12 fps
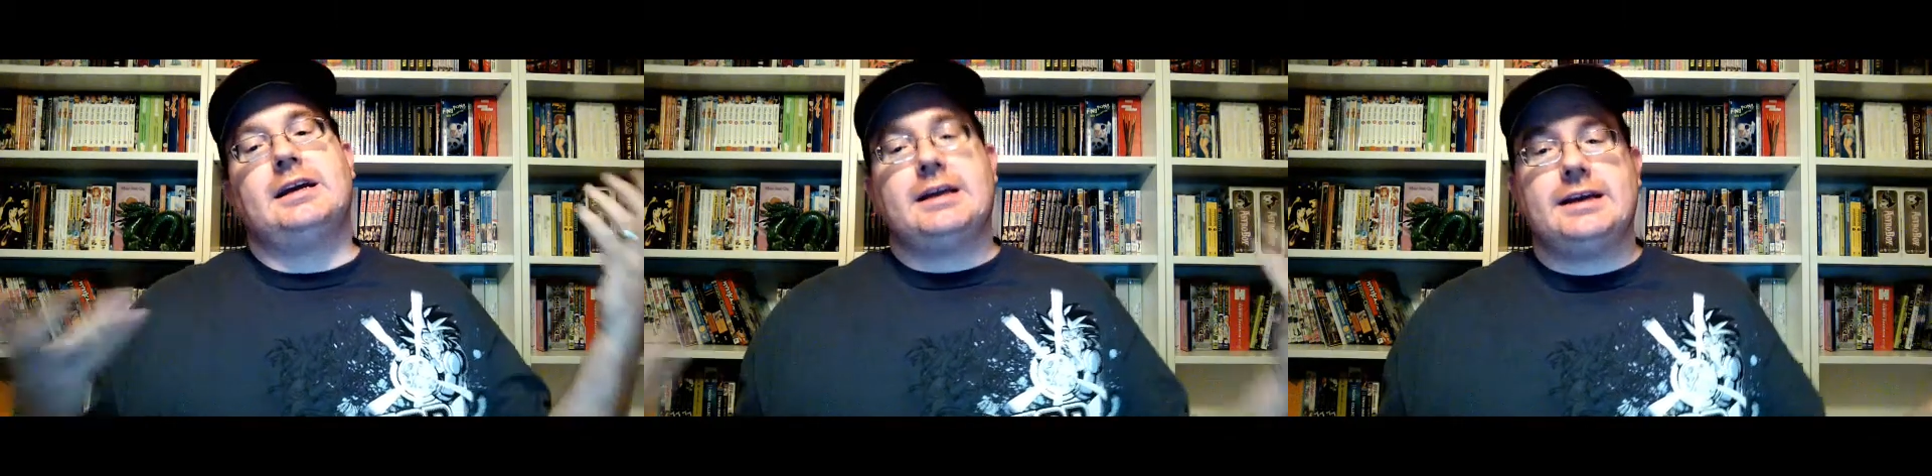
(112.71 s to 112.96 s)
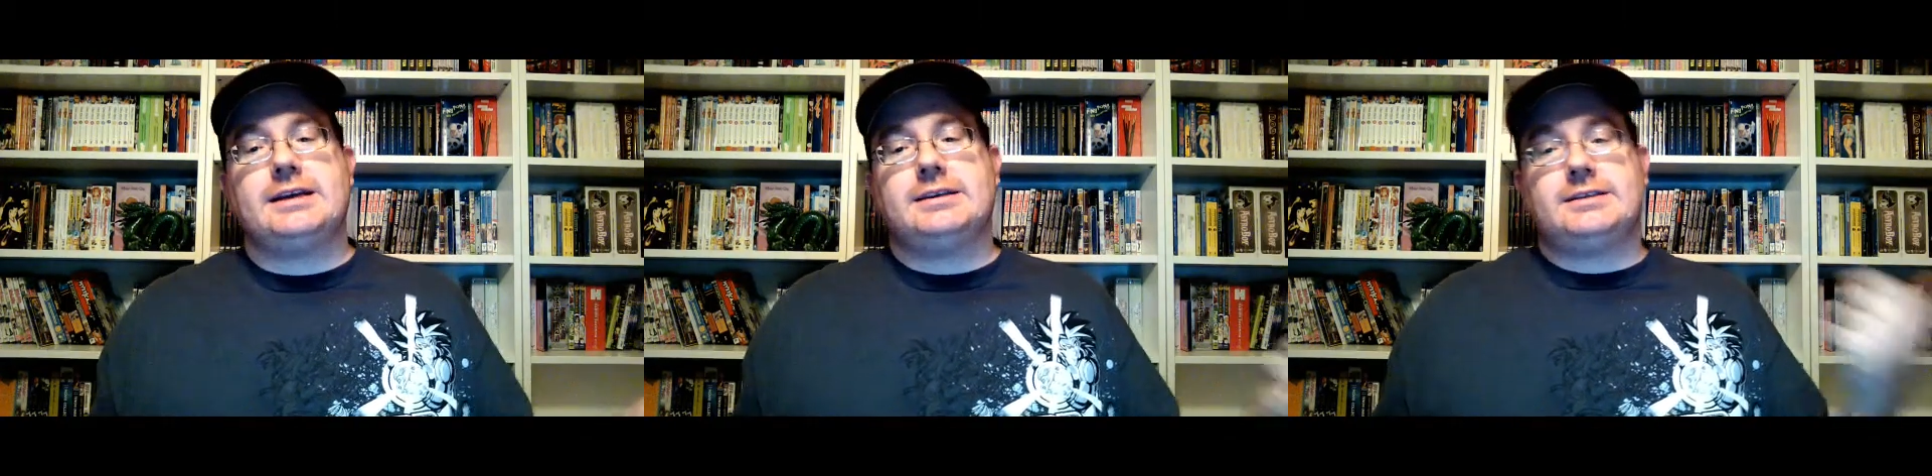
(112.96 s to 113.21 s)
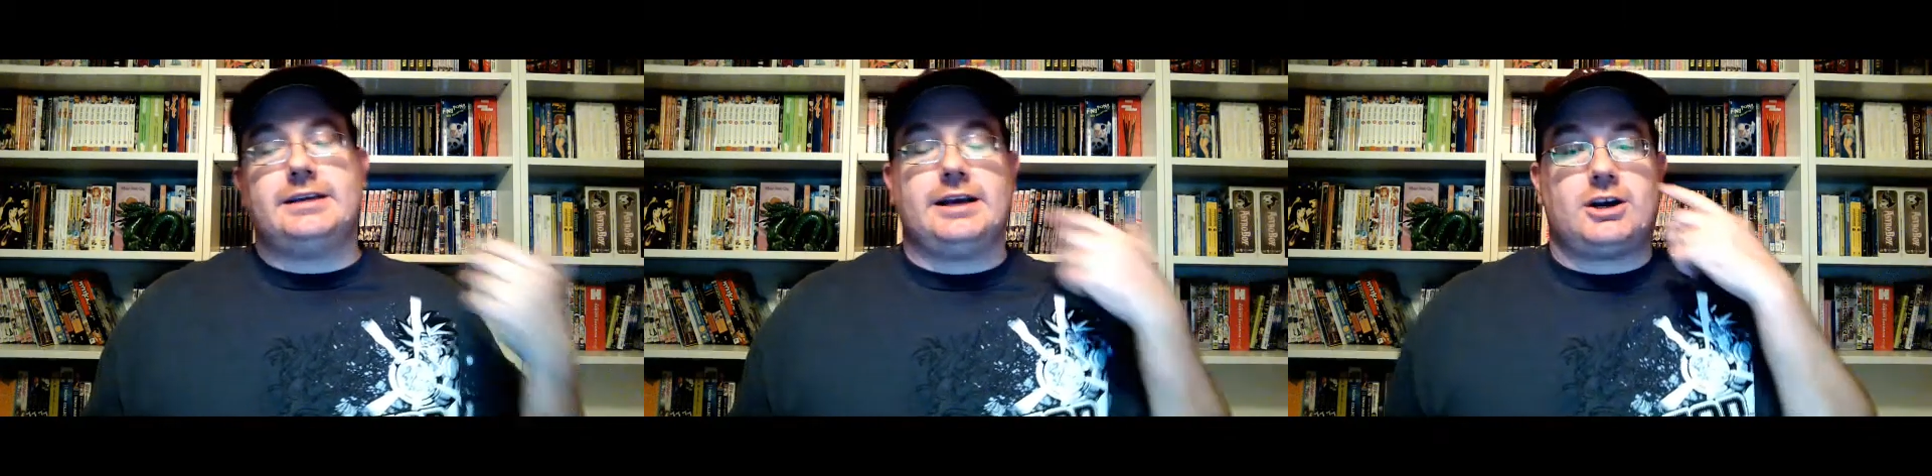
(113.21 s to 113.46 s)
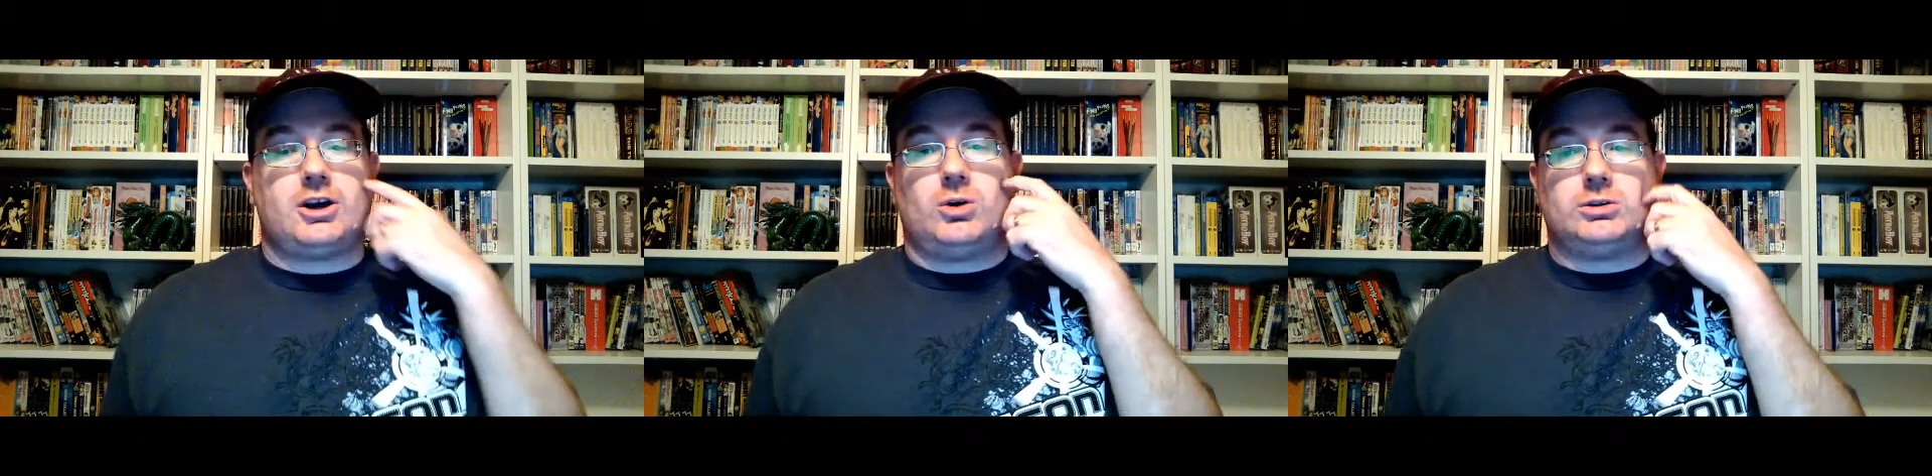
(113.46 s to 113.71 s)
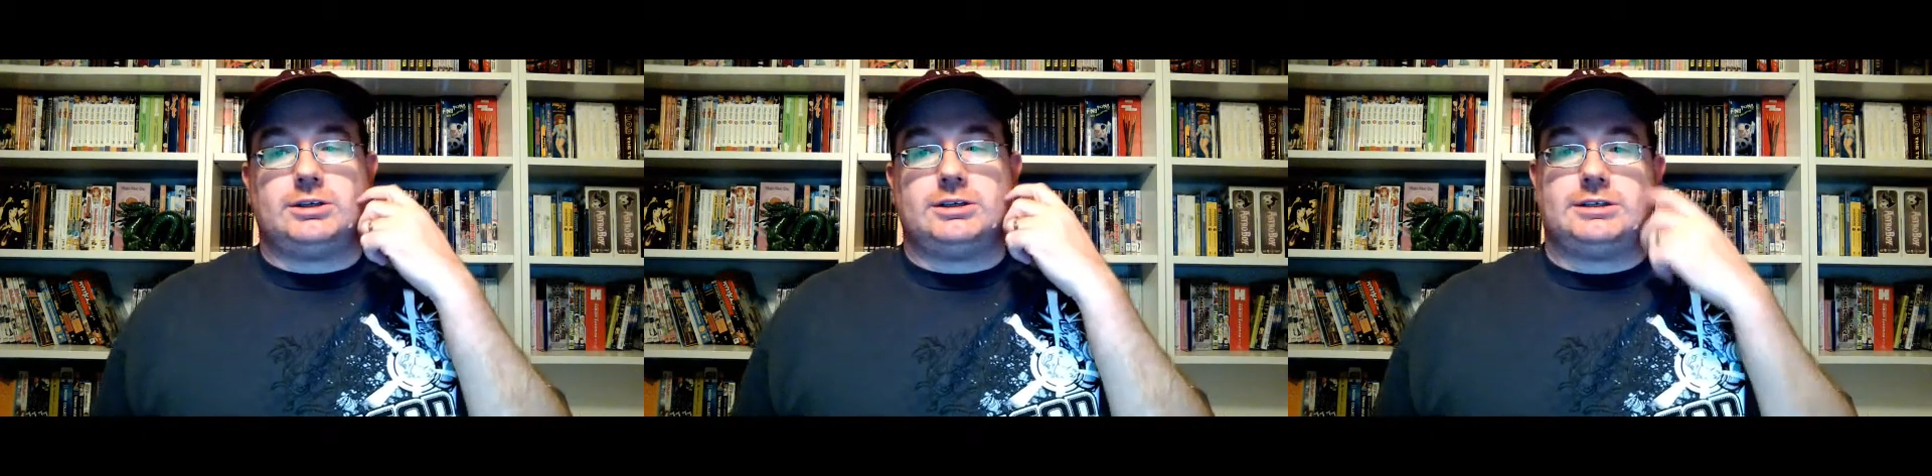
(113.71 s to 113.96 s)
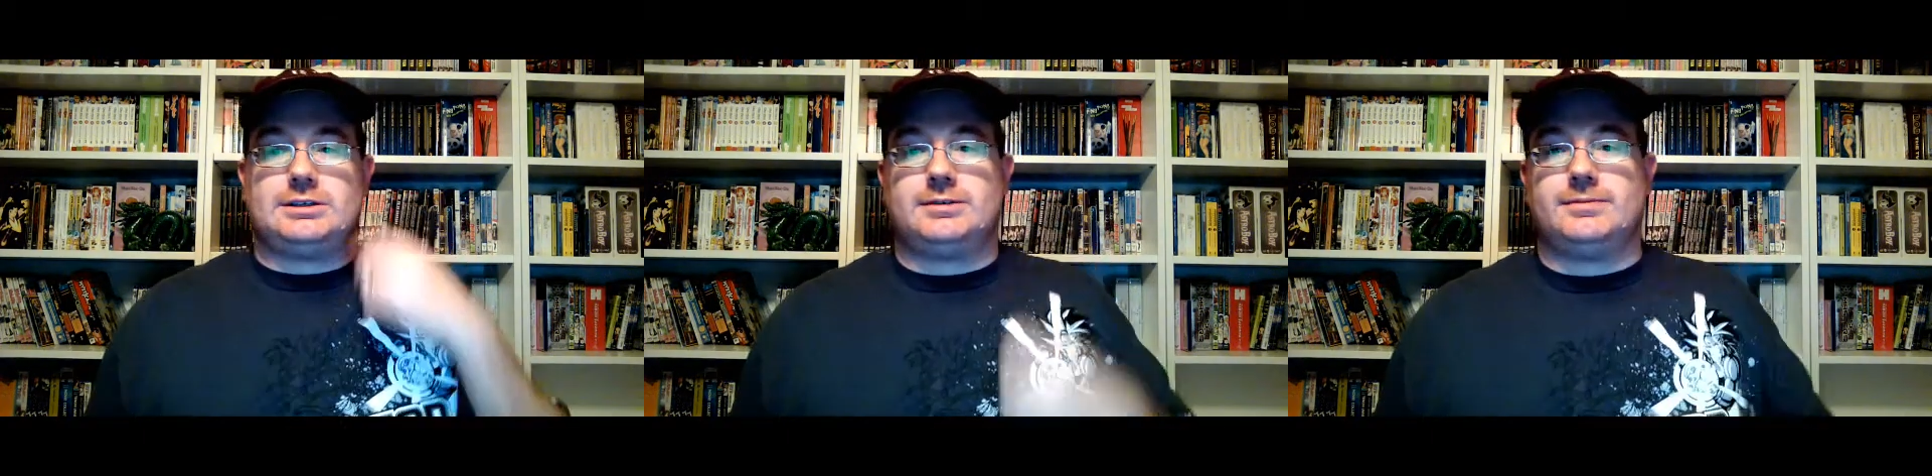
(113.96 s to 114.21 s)
is The
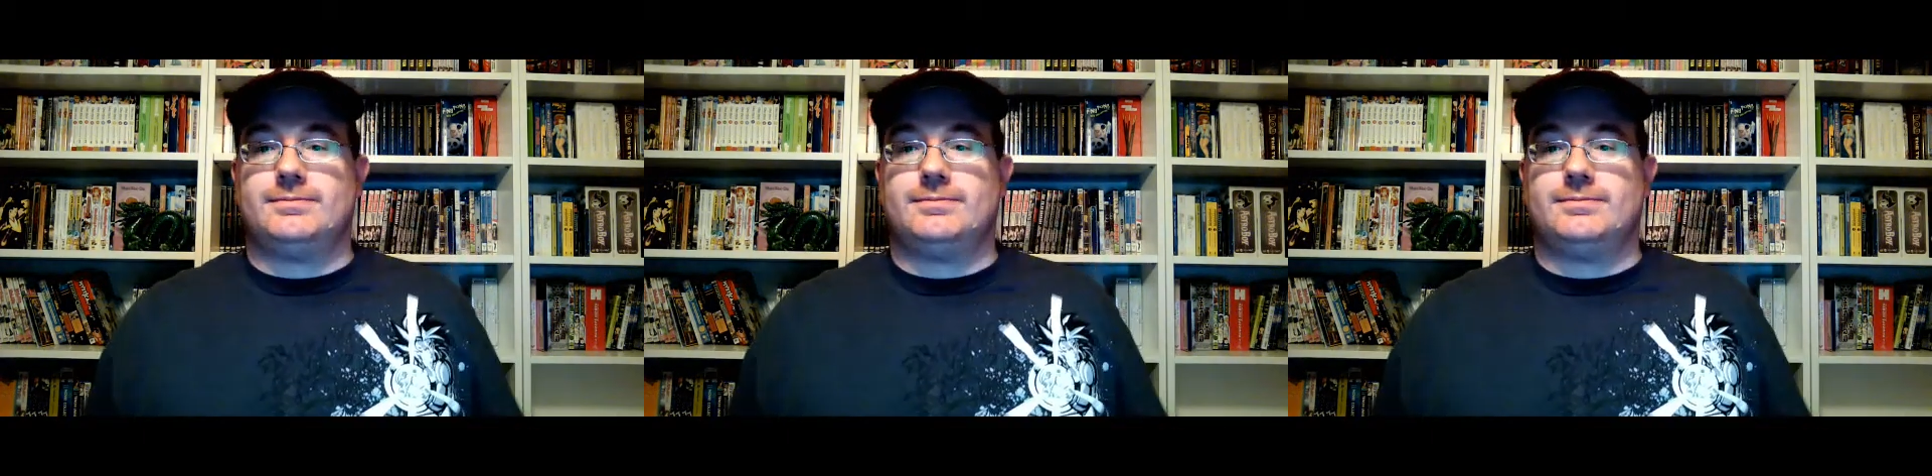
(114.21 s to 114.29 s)
Occultist?